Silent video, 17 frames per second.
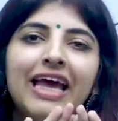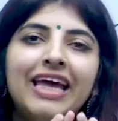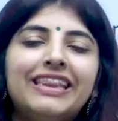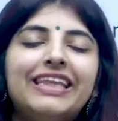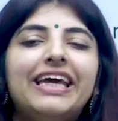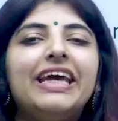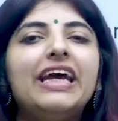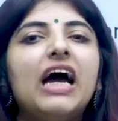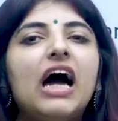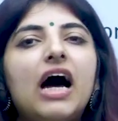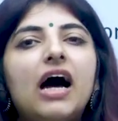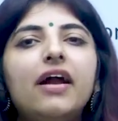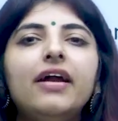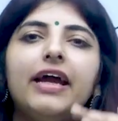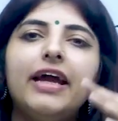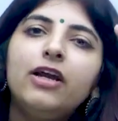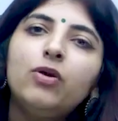They
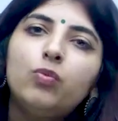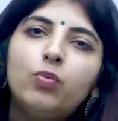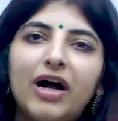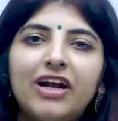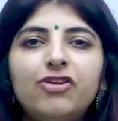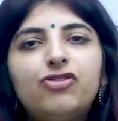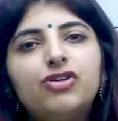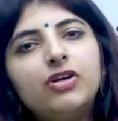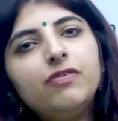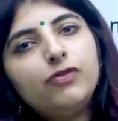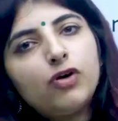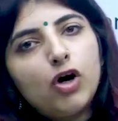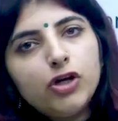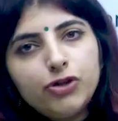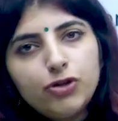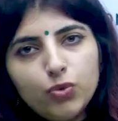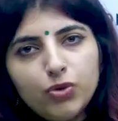are in one shift
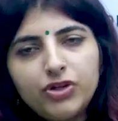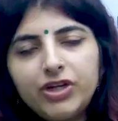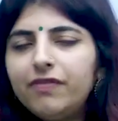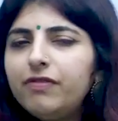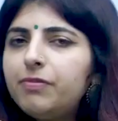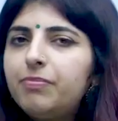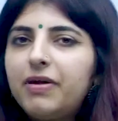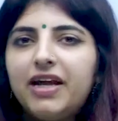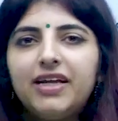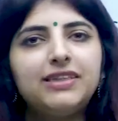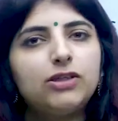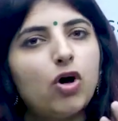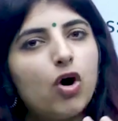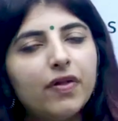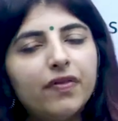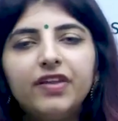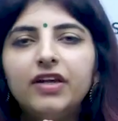or two shift based
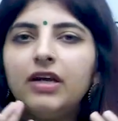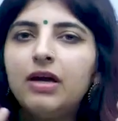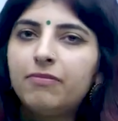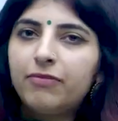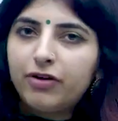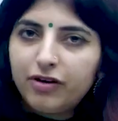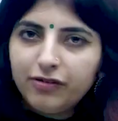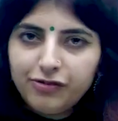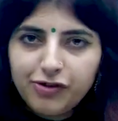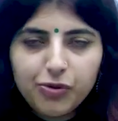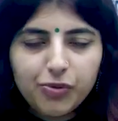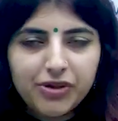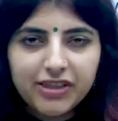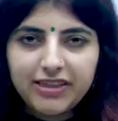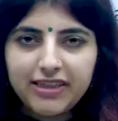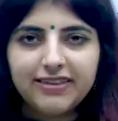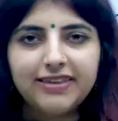on the number of
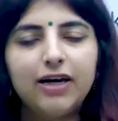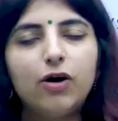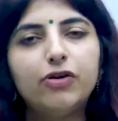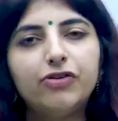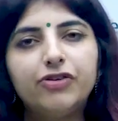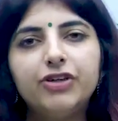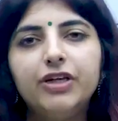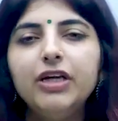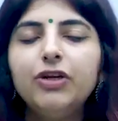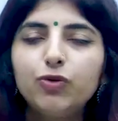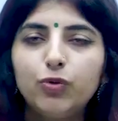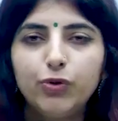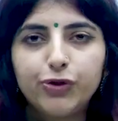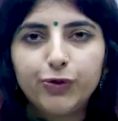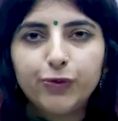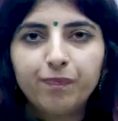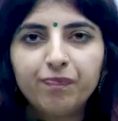students as I already
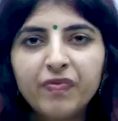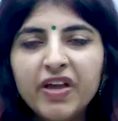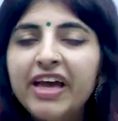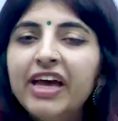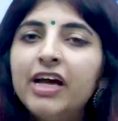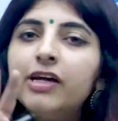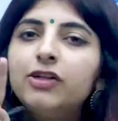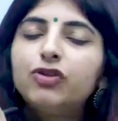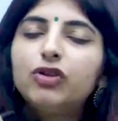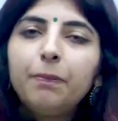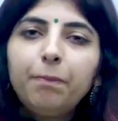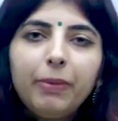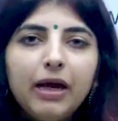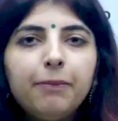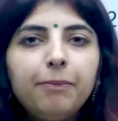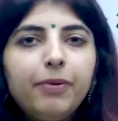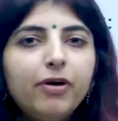told you. So the
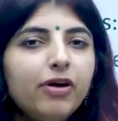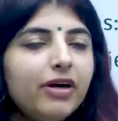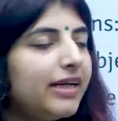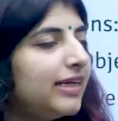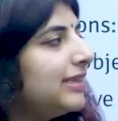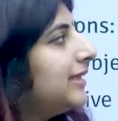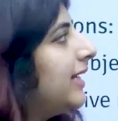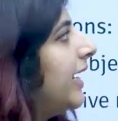paper is